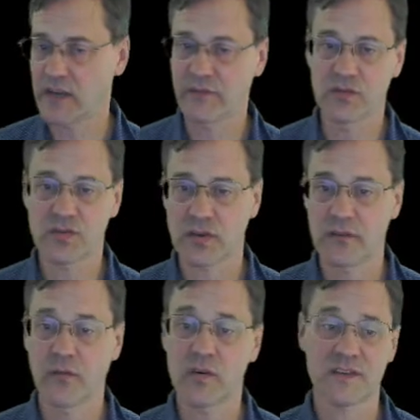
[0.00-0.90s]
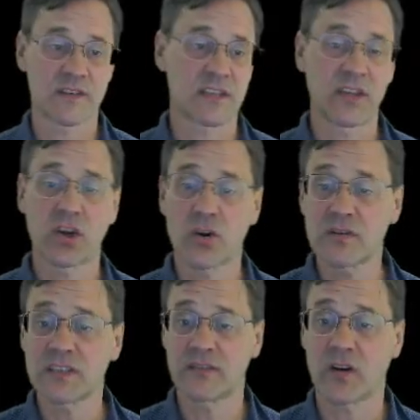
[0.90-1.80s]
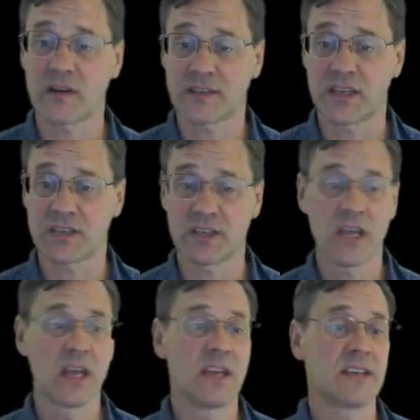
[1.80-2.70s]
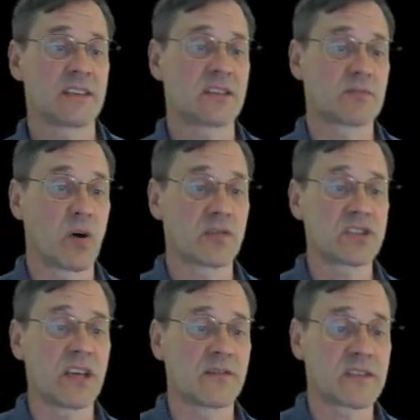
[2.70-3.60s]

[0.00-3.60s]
evolutionary forces, and the currency of causation is a small shift.